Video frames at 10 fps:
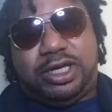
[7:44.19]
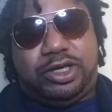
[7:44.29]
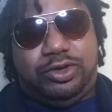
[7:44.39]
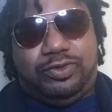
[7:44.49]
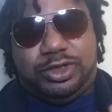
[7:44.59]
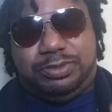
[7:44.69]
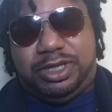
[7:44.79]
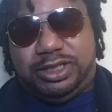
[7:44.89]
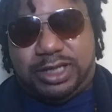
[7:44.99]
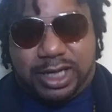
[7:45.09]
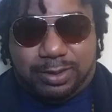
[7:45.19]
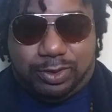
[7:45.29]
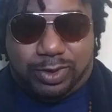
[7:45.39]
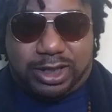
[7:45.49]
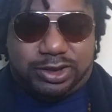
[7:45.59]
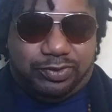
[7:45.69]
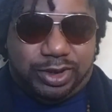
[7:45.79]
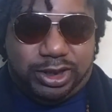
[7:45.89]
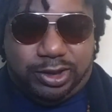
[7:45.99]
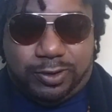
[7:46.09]
Thank you for spending time to watch the
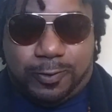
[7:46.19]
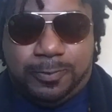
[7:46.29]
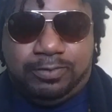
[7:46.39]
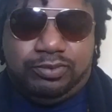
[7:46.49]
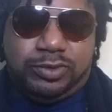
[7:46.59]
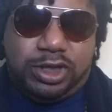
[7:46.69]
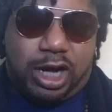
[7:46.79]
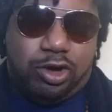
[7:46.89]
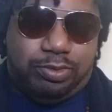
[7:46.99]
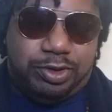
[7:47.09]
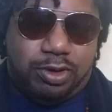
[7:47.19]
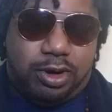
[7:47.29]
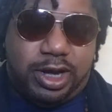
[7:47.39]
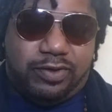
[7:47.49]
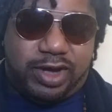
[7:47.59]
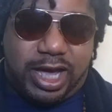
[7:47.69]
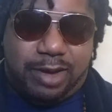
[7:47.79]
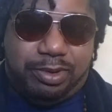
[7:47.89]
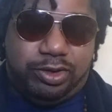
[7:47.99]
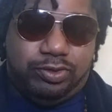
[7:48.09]
video. I hope you all have a
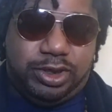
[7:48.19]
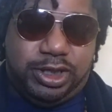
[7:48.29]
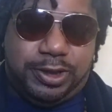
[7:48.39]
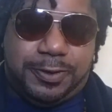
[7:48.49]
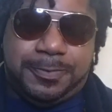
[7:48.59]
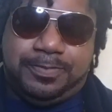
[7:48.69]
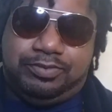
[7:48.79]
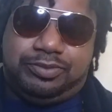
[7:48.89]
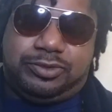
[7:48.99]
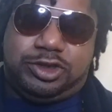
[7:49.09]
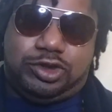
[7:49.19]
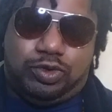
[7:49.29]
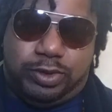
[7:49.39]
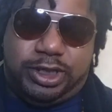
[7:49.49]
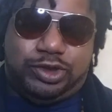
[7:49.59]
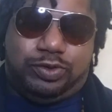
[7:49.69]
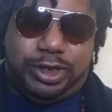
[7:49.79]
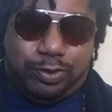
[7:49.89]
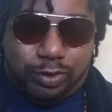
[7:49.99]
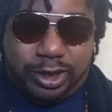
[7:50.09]
happy new year.
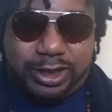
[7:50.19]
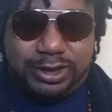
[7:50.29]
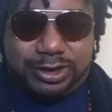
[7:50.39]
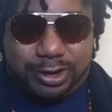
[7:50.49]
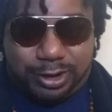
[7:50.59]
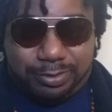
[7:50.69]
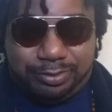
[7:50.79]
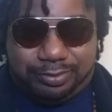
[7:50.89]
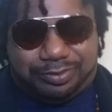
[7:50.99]
2021 is up.